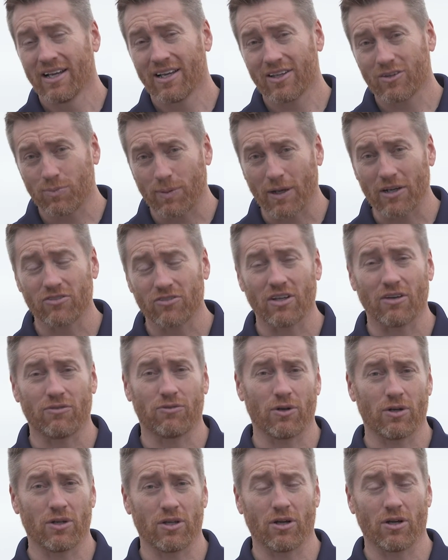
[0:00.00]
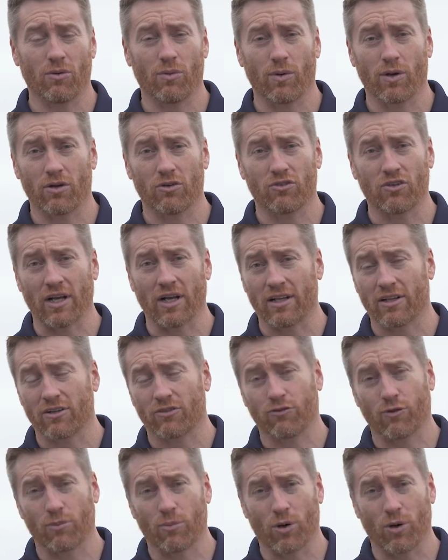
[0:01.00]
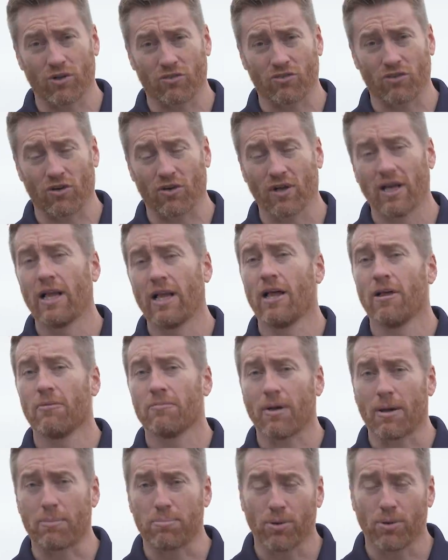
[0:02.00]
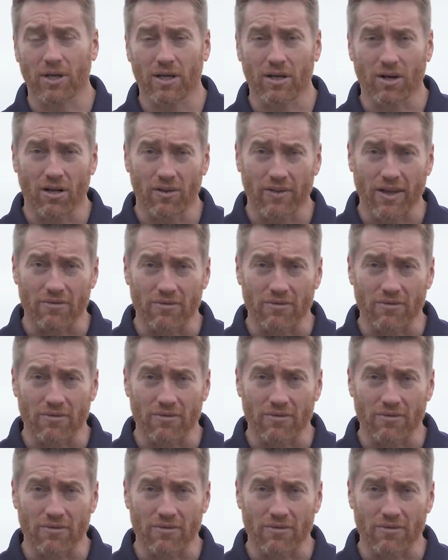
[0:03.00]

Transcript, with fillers: especially if you're in a year where you're challenged for moisture. By putting all